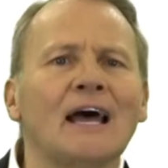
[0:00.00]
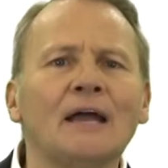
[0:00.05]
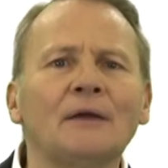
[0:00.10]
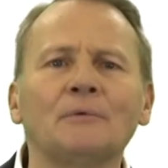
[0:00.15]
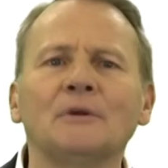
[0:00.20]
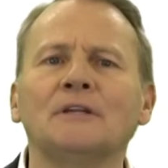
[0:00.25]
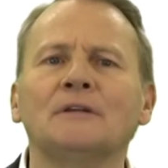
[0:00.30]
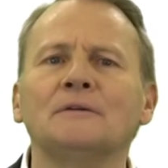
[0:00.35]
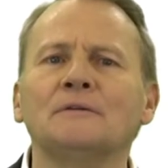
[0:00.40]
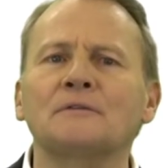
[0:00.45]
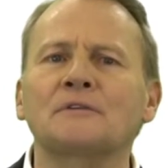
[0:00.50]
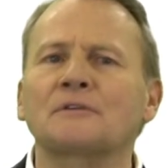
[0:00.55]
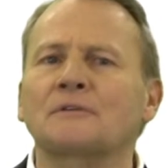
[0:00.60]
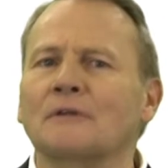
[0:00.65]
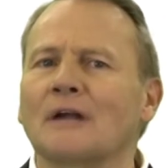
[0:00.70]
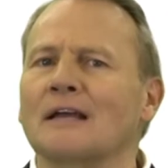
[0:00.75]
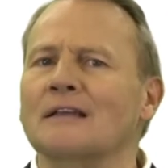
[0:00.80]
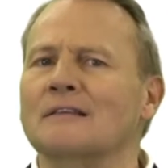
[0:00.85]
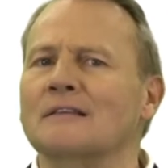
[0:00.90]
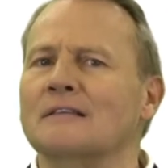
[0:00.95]
I reduce
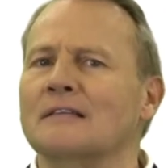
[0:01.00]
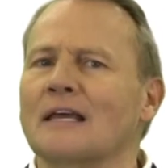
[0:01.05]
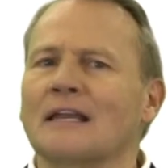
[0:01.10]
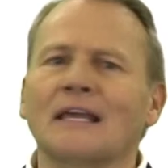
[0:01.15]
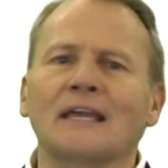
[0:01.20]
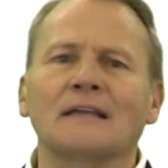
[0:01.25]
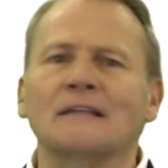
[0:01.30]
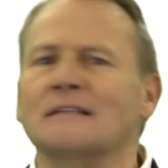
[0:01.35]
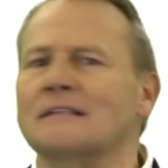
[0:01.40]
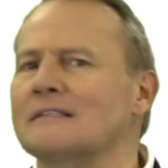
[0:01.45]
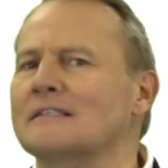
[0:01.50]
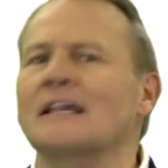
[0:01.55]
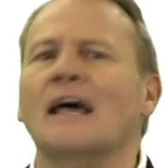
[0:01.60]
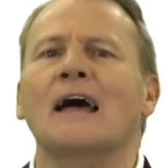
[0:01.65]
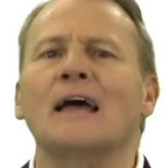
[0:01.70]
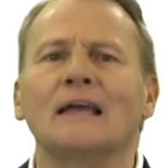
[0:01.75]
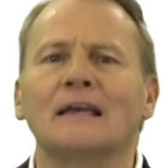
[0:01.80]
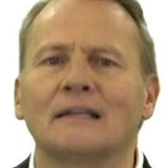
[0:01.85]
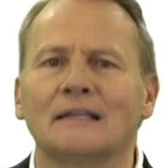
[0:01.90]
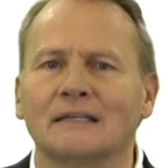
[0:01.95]
stress and
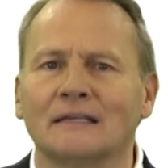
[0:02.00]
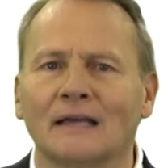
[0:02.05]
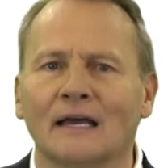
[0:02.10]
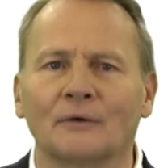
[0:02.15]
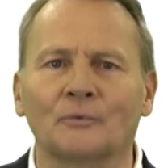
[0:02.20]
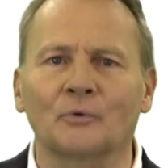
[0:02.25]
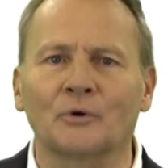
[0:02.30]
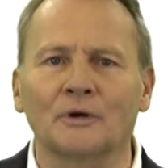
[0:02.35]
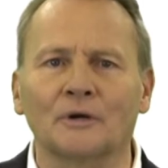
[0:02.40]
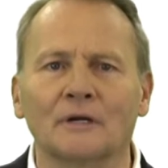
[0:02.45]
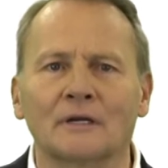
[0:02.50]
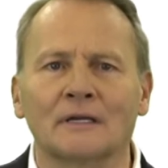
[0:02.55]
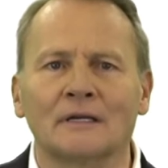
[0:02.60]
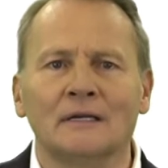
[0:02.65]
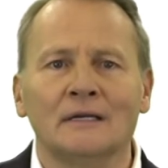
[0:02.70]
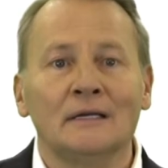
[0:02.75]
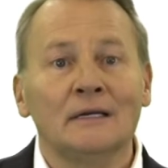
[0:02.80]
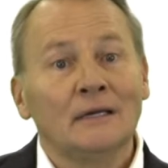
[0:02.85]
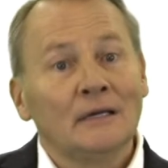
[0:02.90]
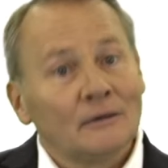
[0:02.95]
anxiety at work?
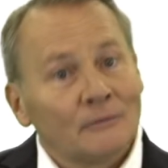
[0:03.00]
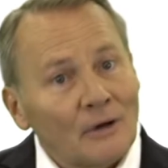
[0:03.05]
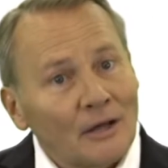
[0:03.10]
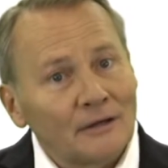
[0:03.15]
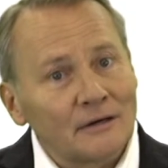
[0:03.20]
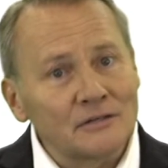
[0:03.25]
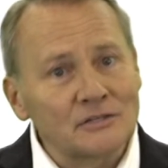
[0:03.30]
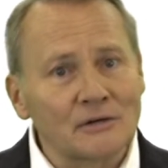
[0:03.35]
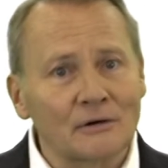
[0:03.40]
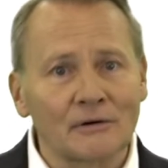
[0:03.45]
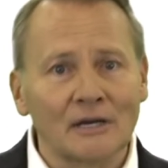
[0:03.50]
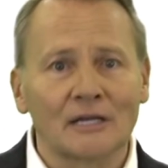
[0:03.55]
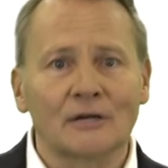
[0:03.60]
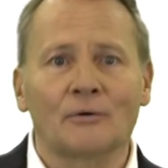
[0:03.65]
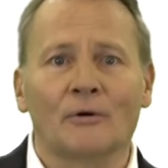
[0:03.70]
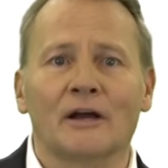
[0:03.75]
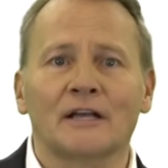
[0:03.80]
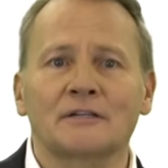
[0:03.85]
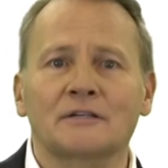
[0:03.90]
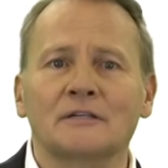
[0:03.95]
Well, here's a great
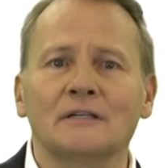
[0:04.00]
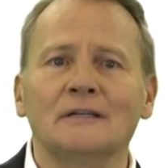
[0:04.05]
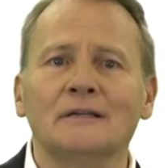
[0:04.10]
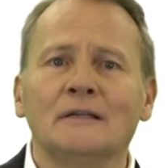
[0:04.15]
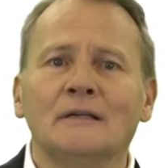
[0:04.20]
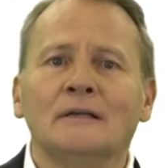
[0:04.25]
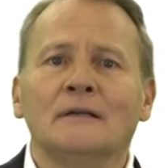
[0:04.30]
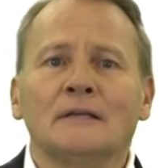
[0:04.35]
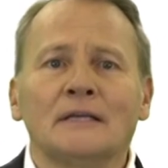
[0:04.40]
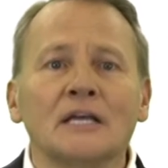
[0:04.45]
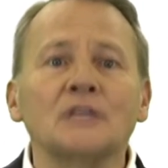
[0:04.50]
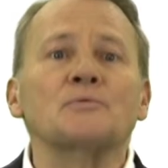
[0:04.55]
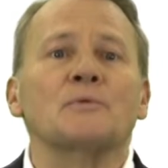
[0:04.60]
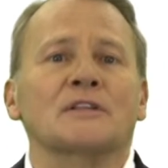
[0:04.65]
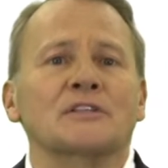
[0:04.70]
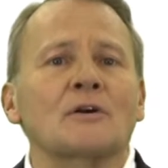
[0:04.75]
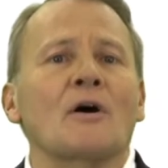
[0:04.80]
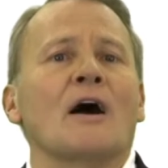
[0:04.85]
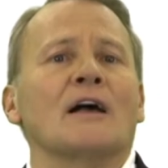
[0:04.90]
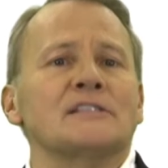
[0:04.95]
question. Is
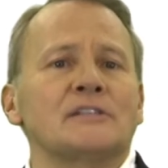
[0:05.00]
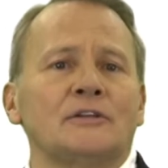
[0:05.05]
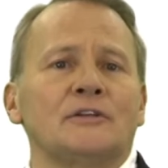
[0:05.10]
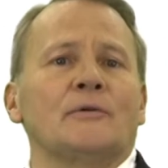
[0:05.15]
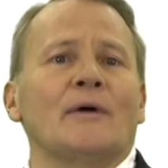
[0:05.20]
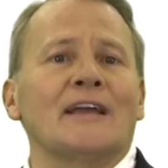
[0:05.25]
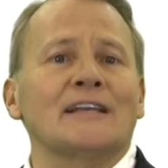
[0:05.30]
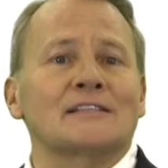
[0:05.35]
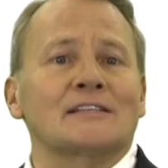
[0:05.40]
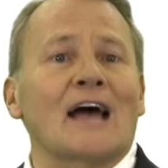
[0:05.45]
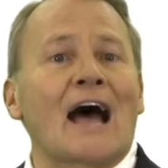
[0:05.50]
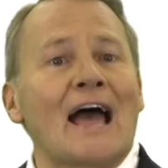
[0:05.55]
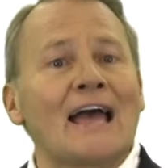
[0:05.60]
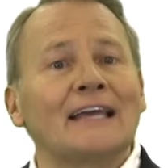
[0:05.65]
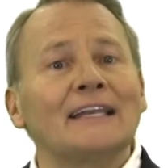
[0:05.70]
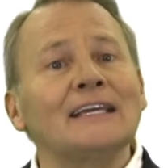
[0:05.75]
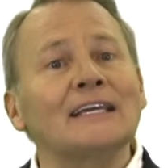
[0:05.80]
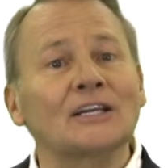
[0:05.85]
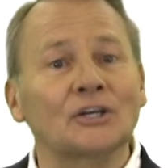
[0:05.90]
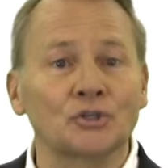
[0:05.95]
what's causing you
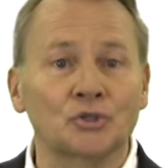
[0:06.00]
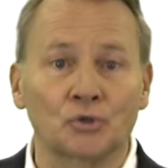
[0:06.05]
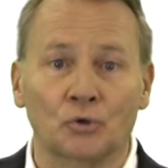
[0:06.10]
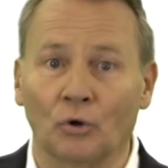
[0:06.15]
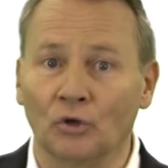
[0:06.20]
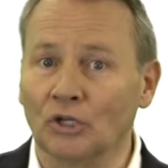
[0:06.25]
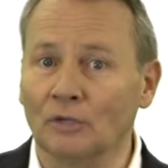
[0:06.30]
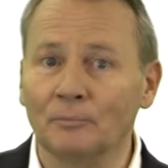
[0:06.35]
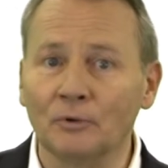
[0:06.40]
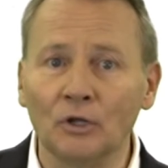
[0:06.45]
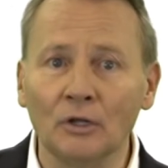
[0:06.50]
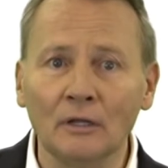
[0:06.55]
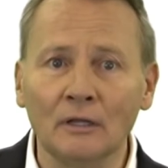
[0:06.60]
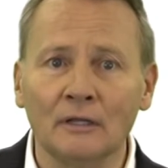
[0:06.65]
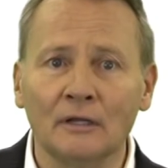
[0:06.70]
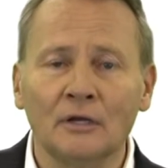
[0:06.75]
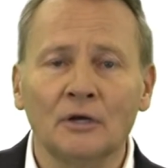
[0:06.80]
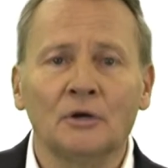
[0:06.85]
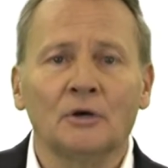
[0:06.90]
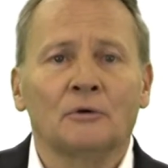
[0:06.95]
anxiety
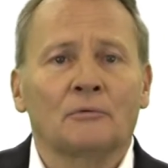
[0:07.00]
controllable?